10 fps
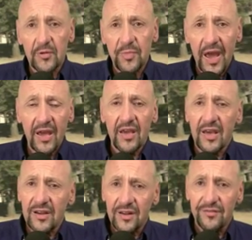and
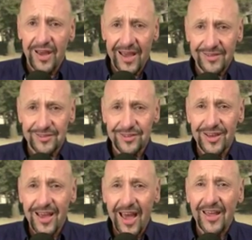pay in
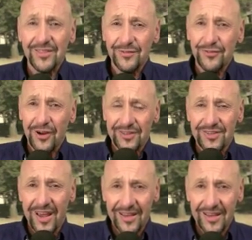advance at the front